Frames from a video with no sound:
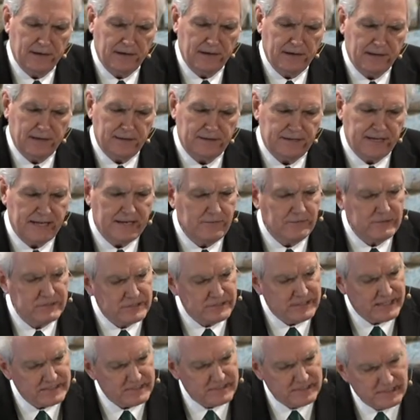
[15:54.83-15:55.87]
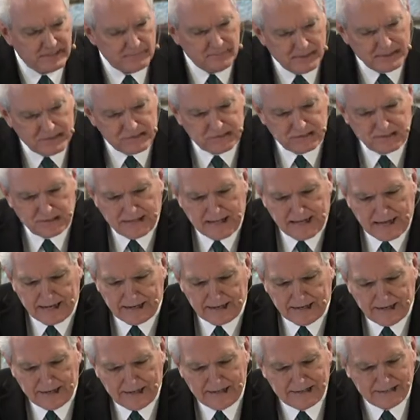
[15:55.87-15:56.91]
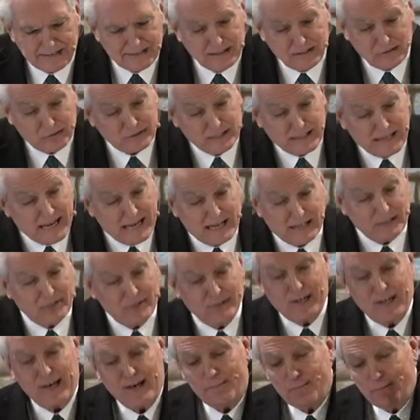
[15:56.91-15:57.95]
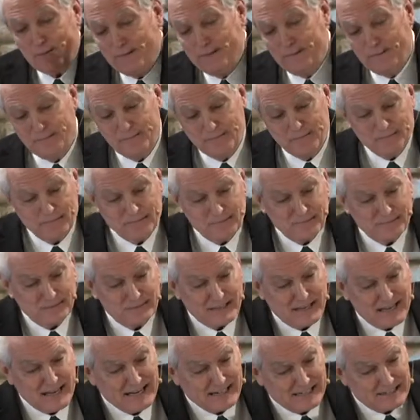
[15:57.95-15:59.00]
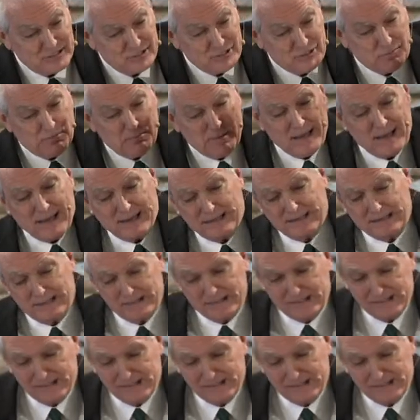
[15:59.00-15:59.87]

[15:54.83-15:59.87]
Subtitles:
And David says in the midst of that, literally, I look up. I expect.